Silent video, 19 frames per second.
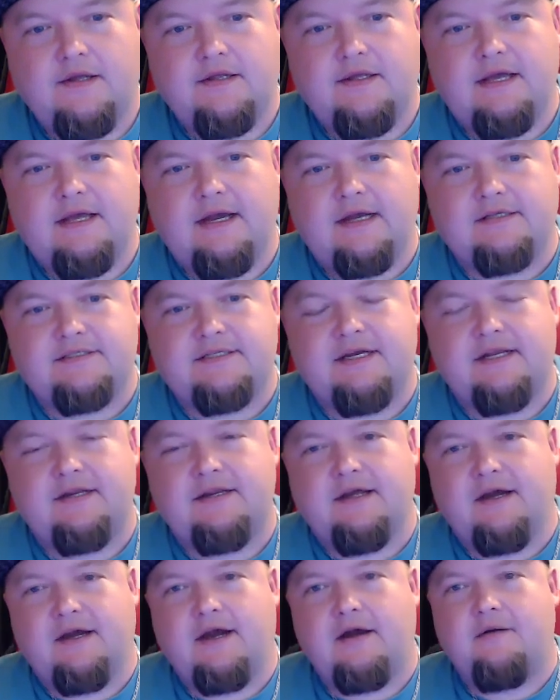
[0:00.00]
Yes,
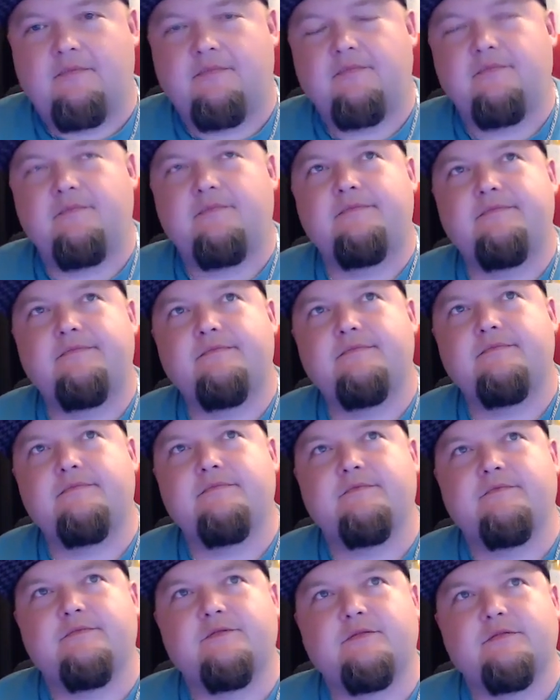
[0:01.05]
and um,
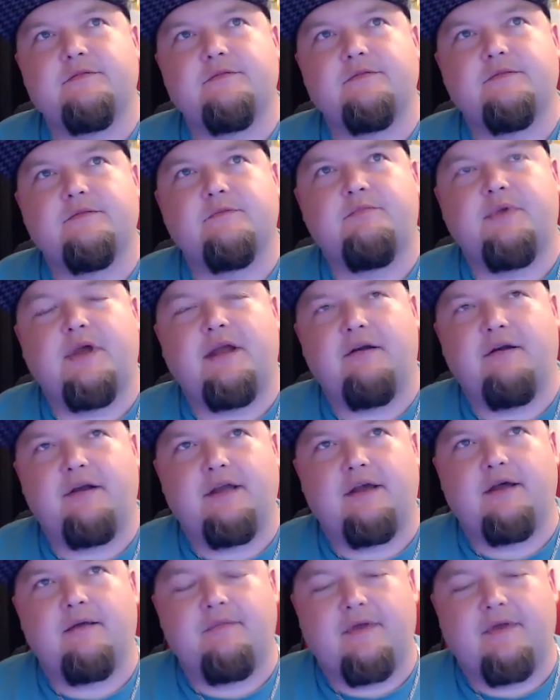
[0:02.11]
Bay Area.